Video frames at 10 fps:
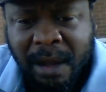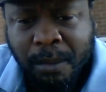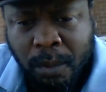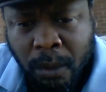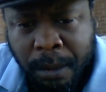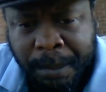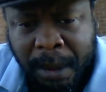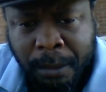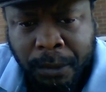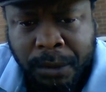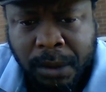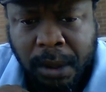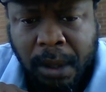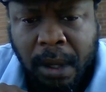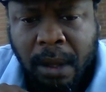and board members,
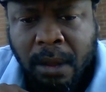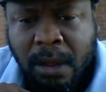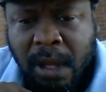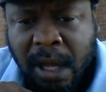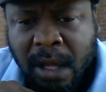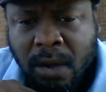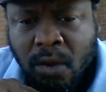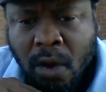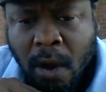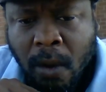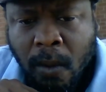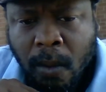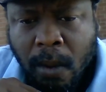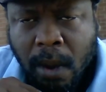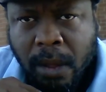then know
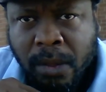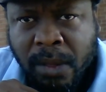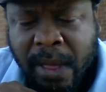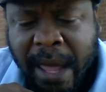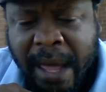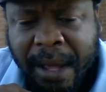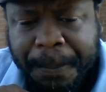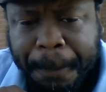that